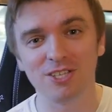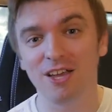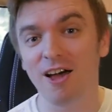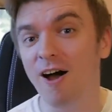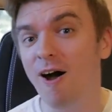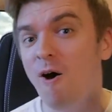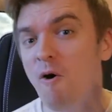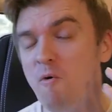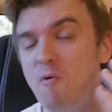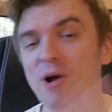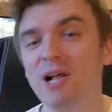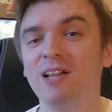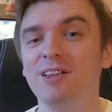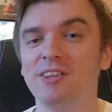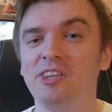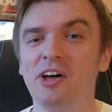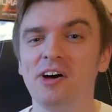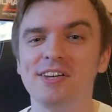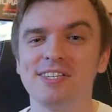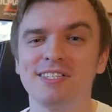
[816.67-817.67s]
How well
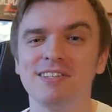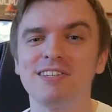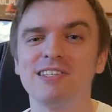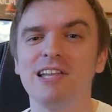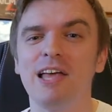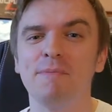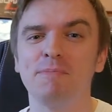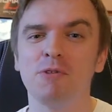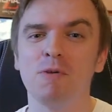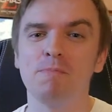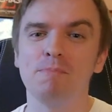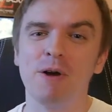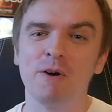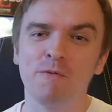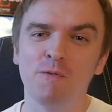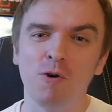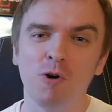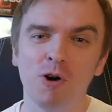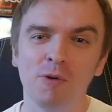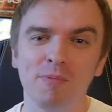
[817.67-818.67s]
does this laptop
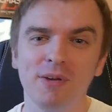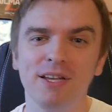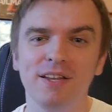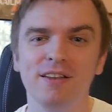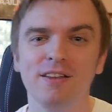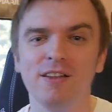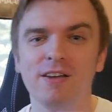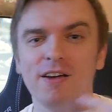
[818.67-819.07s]
perform in